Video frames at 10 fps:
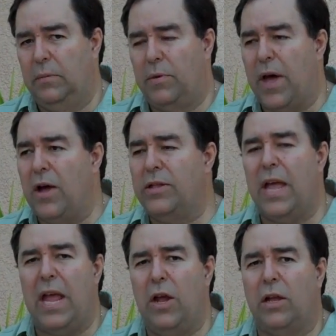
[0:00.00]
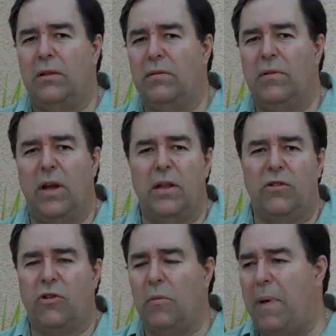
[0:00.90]
Without a date, you can
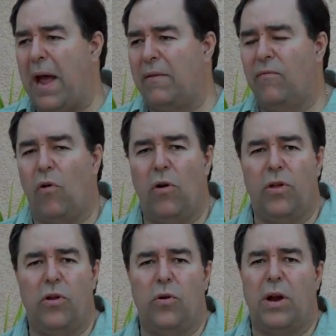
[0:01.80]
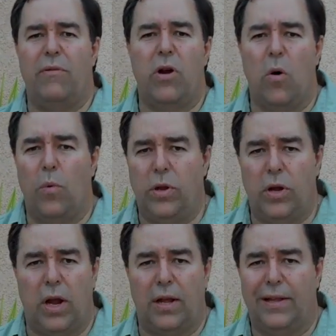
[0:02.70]
just go back and forth, and you'll never know when
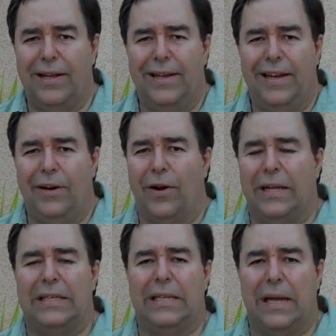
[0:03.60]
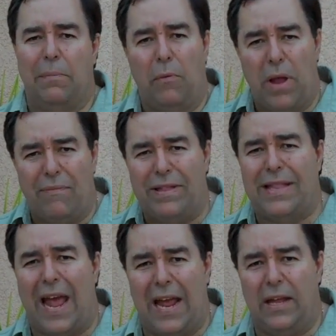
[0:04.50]
you're going to get this thing done. But when you have a
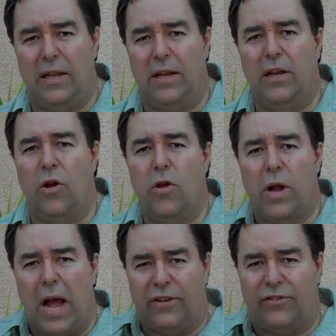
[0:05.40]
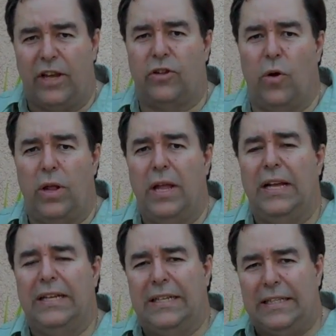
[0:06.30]
date, you know you got to stick to it,
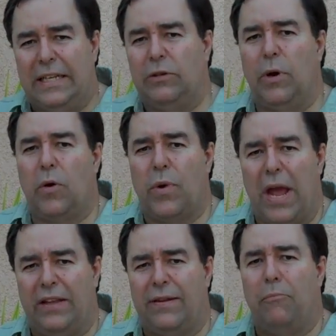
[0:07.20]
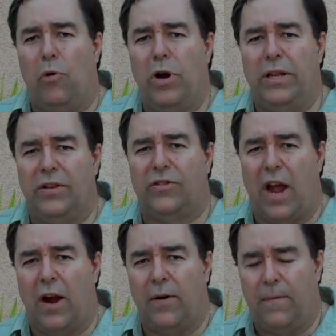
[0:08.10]
and this is what creates that burning
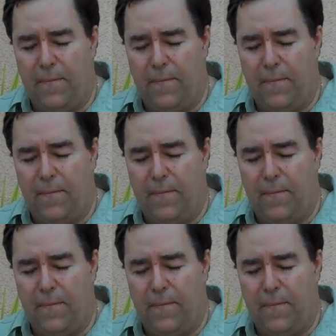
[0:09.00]
desire.